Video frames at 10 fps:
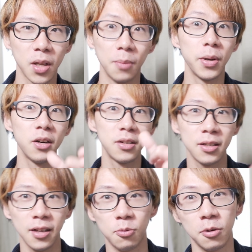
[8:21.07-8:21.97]
compared to
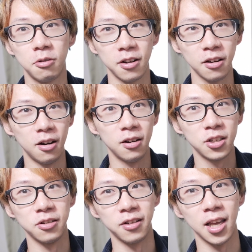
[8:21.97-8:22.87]
like recording
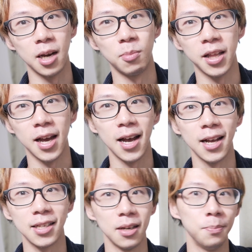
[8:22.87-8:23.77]
onto a camera that
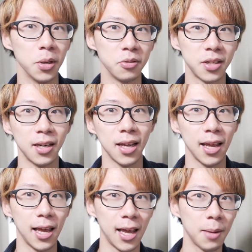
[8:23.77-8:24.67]
has a built-in
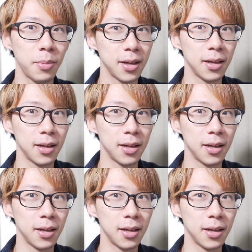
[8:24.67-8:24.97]
amp